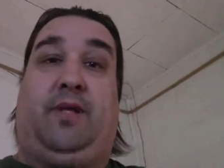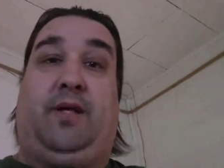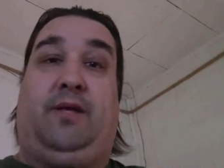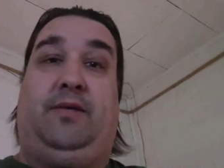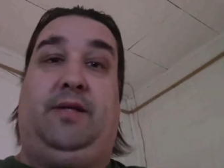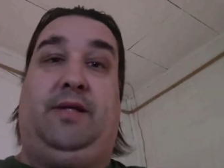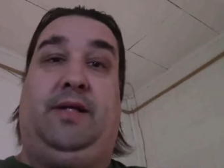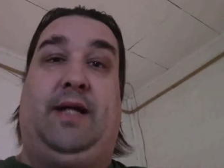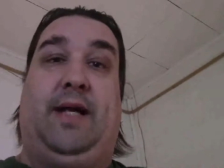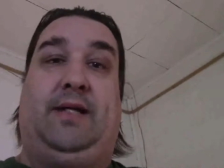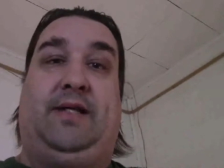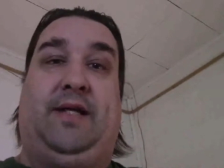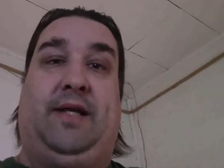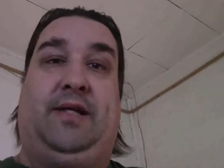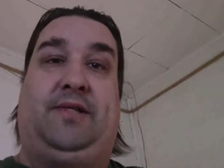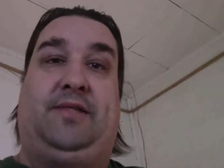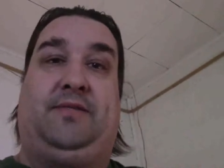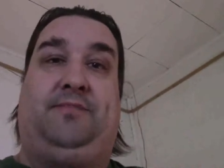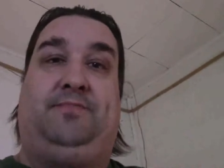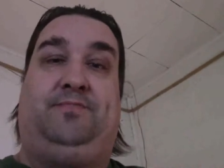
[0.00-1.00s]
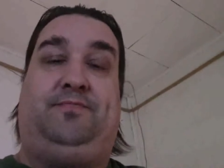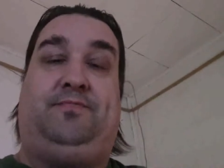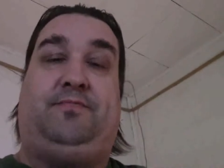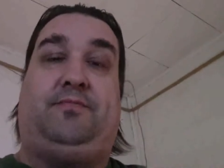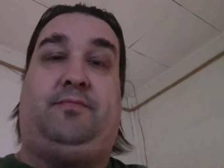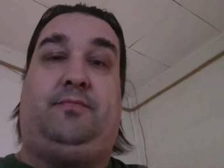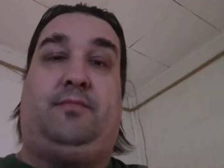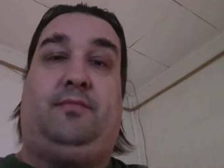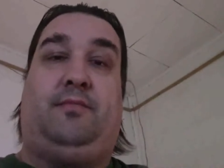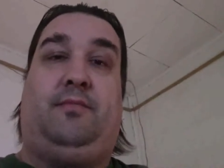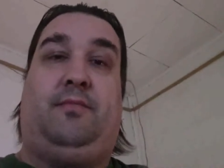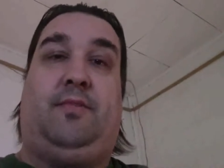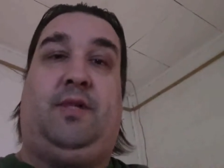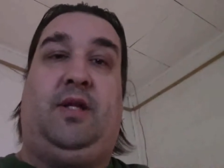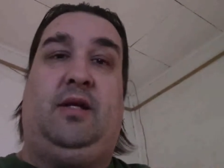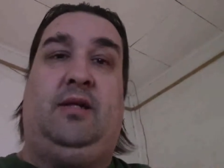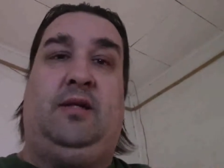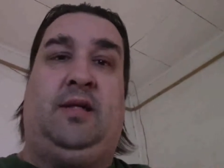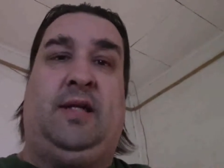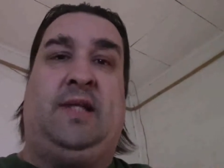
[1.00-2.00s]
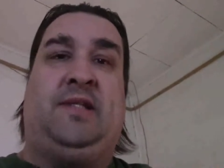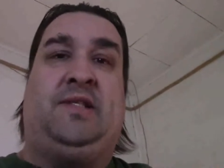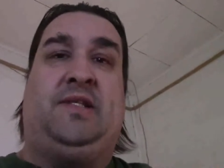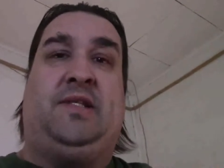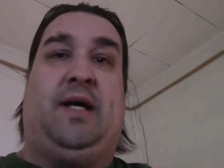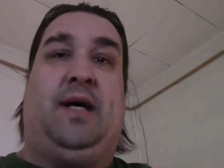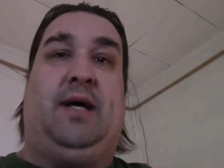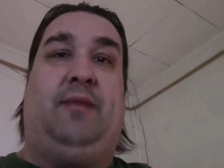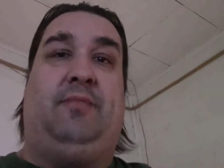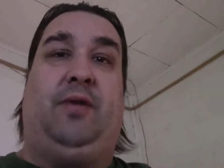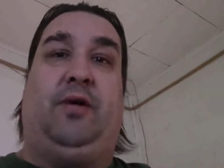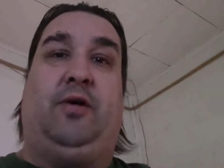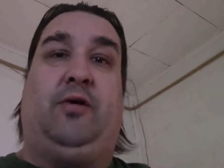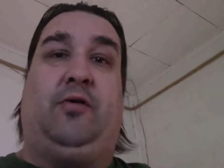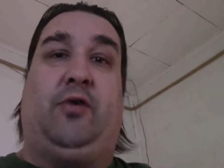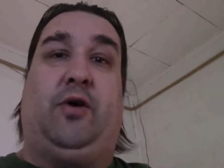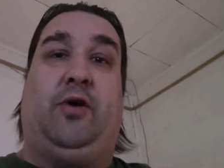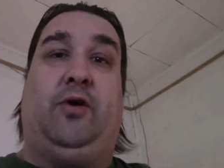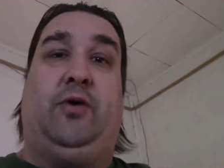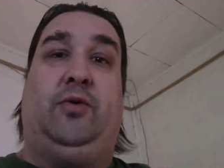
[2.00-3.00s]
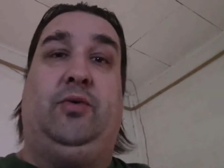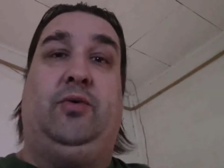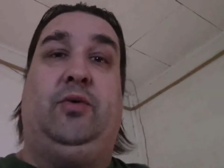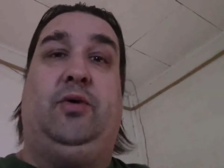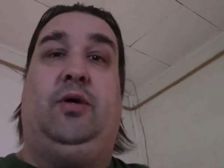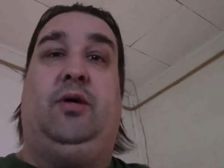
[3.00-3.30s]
then that takes less time to grow